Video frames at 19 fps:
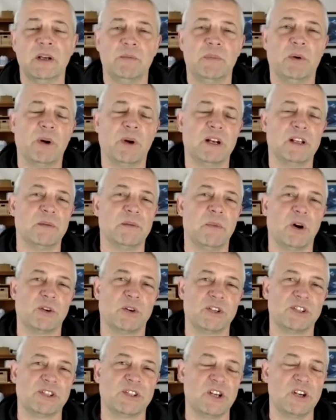But one of the
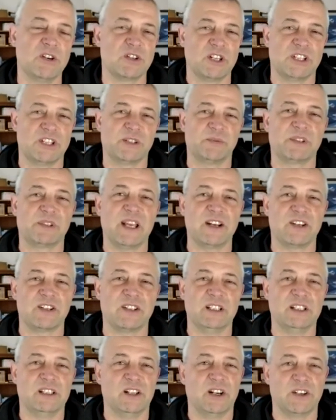motors is usually
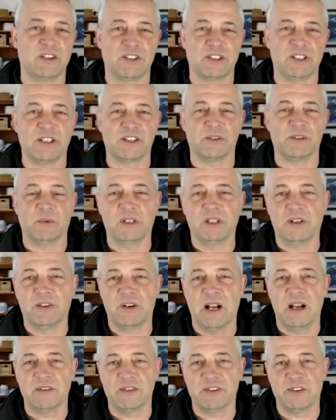substantially larger. That's the one that
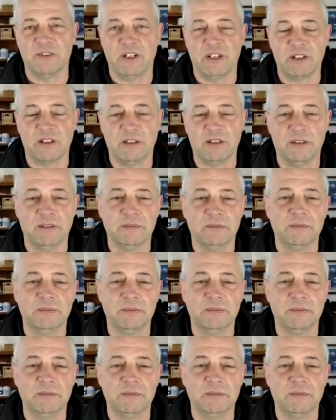drives the vehicle.